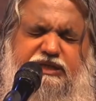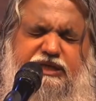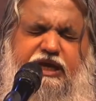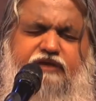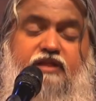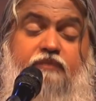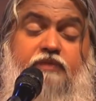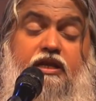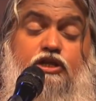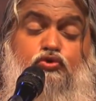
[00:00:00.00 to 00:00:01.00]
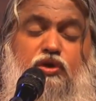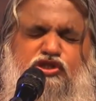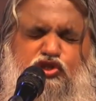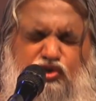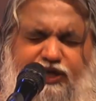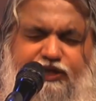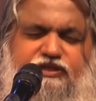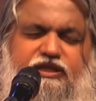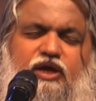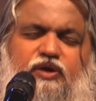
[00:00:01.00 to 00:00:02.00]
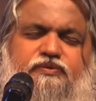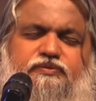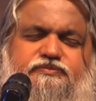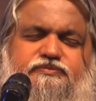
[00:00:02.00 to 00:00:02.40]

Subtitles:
Give them that assurance right now.